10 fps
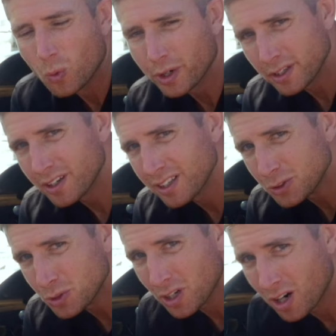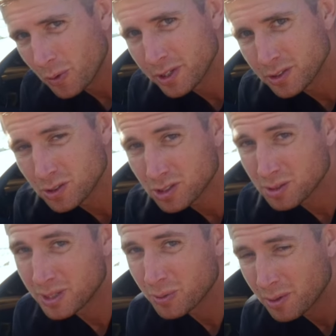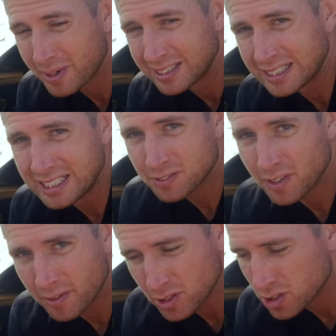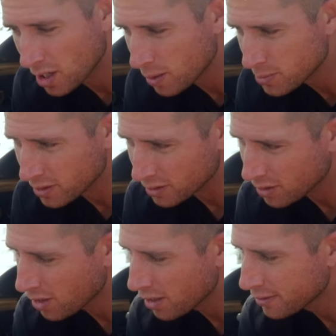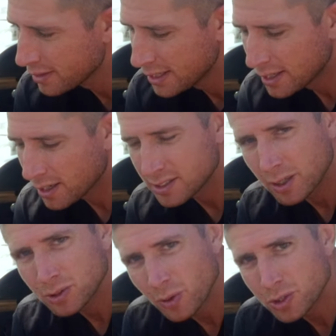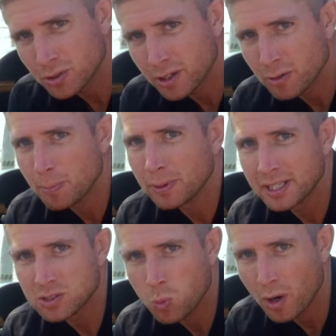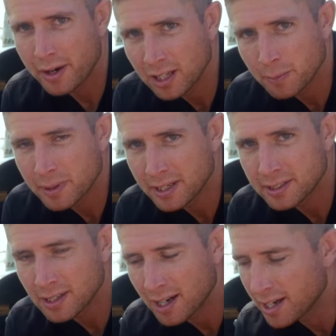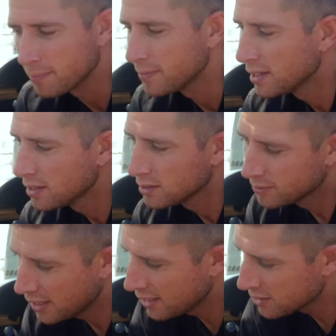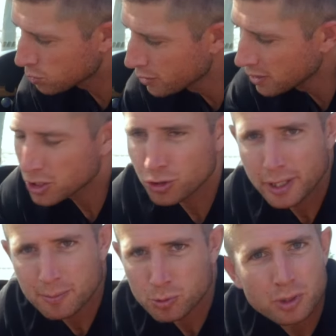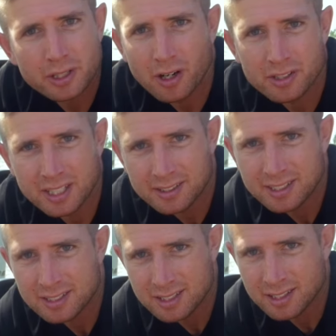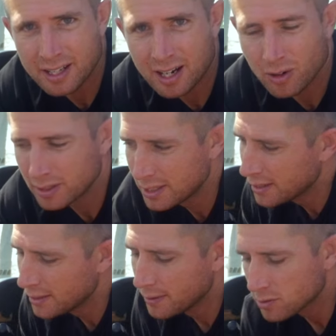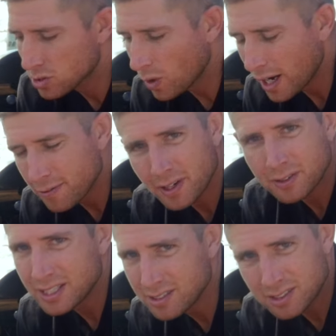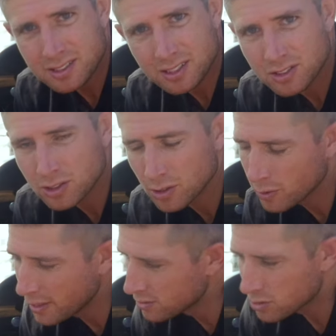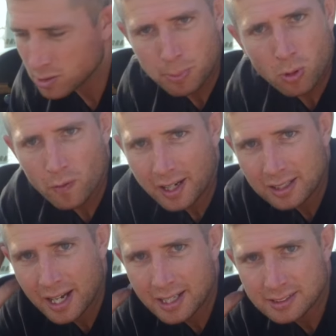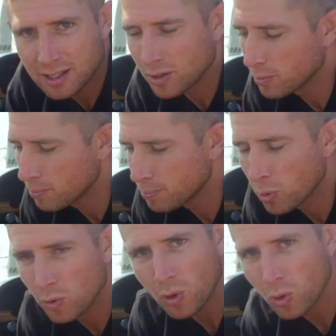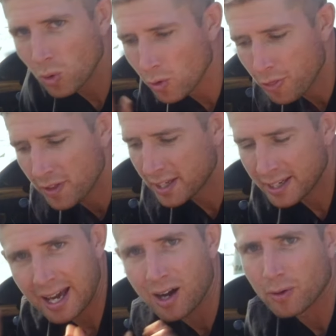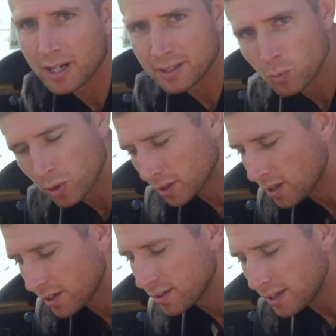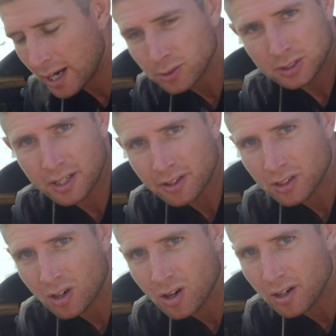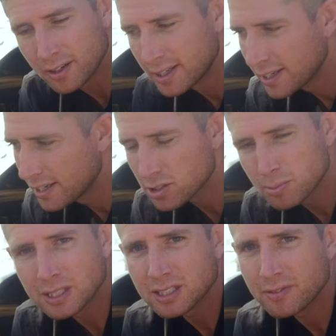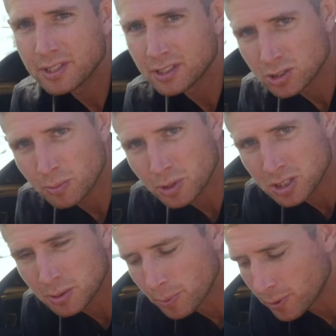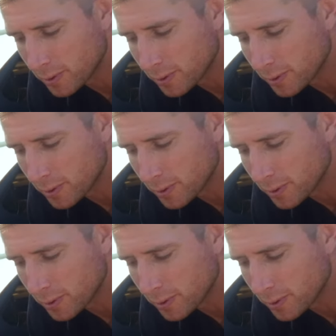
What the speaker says: Working on electric car windows used to be one of my least favorite jobs on a car because I was always trying to replace one element at a time, and it's really cramped, really hard to get things in and out. So I found the easiest thing to do is just pull that glass out, pull the whole thing out, and work on it outside of the car. It just makes everything so much simpler.